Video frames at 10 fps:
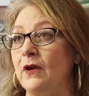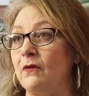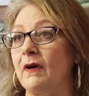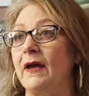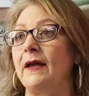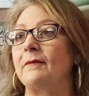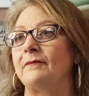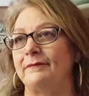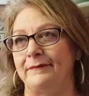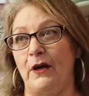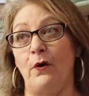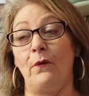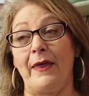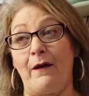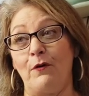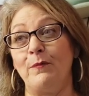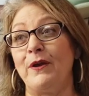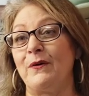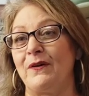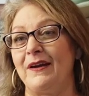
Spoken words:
Yes, a little shuttle that that would be great.